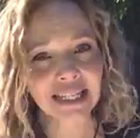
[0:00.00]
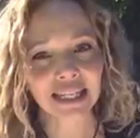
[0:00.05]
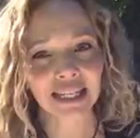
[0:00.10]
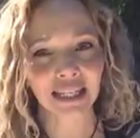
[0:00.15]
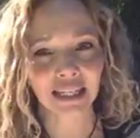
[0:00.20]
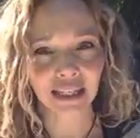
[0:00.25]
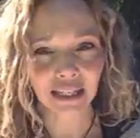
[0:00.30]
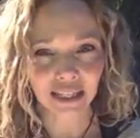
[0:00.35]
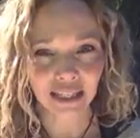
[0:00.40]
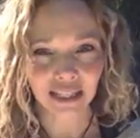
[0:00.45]

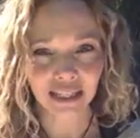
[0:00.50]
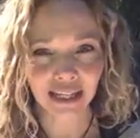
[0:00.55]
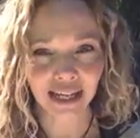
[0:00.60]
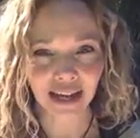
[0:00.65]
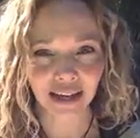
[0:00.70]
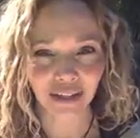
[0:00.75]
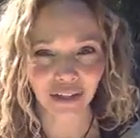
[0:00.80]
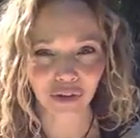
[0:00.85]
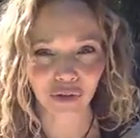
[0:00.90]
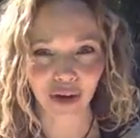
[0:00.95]
and cleaning
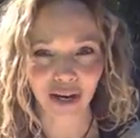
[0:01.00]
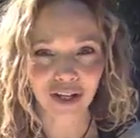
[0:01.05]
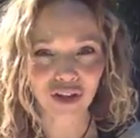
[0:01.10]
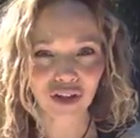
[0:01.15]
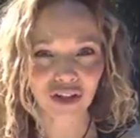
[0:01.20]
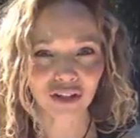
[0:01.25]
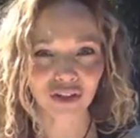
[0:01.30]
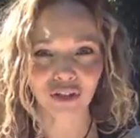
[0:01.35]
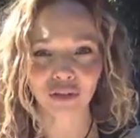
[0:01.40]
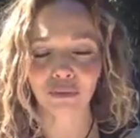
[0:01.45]
out
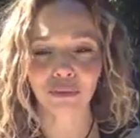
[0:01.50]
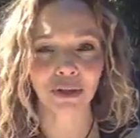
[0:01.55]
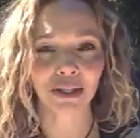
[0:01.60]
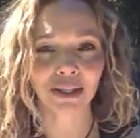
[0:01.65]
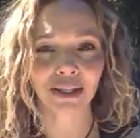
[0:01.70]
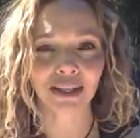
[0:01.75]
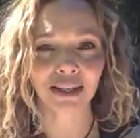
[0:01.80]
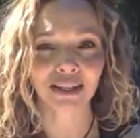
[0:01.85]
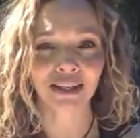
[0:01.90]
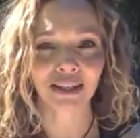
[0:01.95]
aggression could
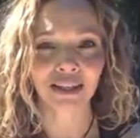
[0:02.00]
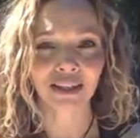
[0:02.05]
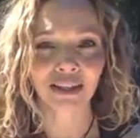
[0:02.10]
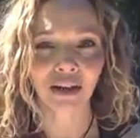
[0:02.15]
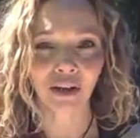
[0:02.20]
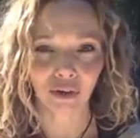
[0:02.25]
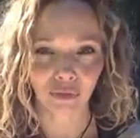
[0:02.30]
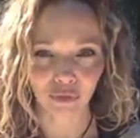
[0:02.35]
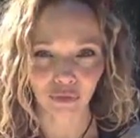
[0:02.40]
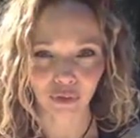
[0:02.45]
be
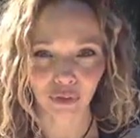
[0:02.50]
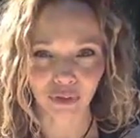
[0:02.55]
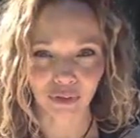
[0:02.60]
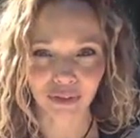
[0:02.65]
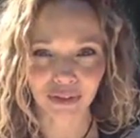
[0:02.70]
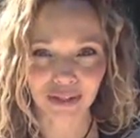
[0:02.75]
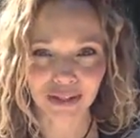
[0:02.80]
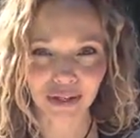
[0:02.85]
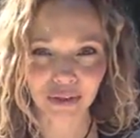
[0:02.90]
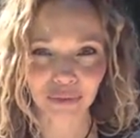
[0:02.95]
harmful.
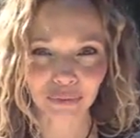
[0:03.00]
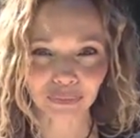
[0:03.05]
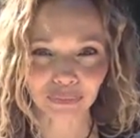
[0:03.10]
So